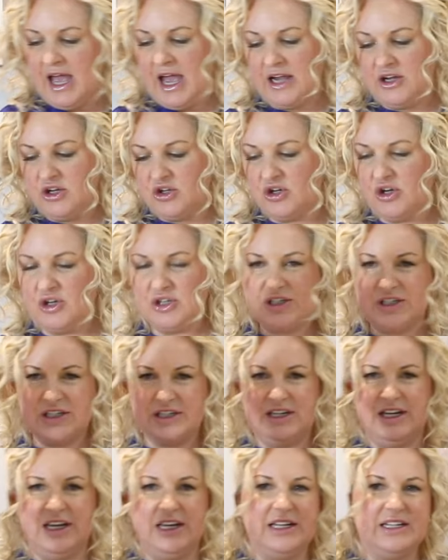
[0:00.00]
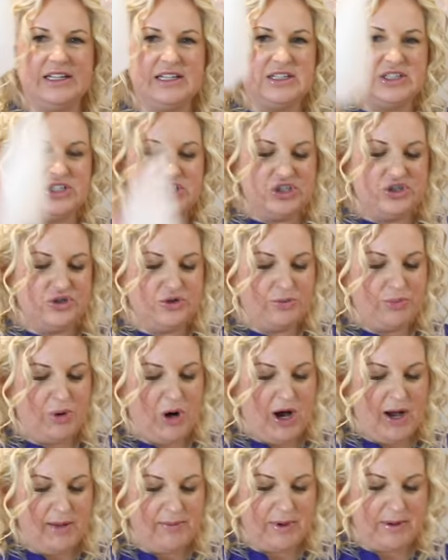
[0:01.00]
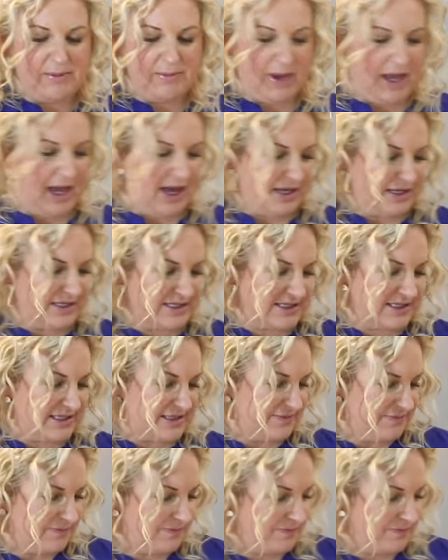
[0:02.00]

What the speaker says: and you're going to need additional piping bags.